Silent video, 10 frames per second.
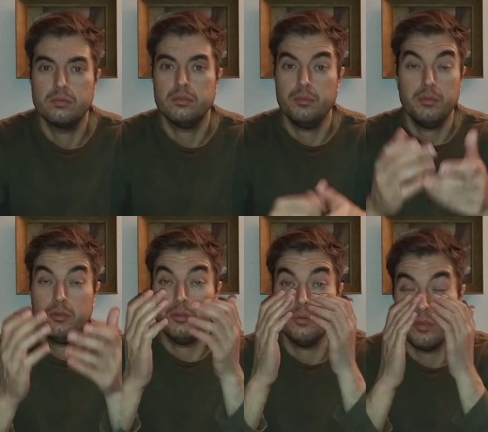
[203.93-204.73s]
Something
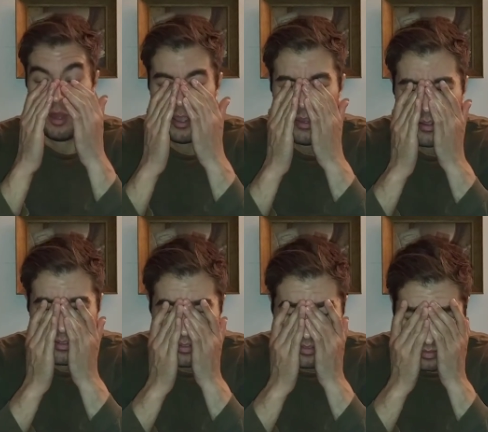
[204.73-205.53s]
to do with iron.
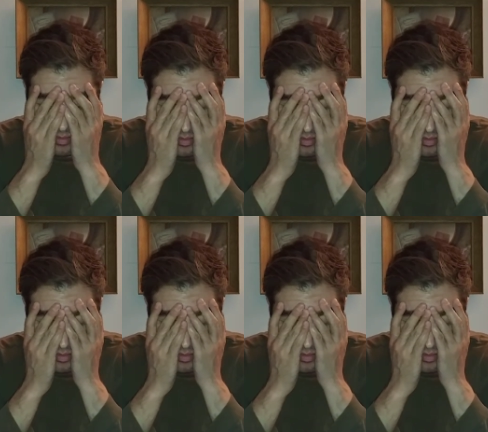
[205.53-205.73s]
Please give.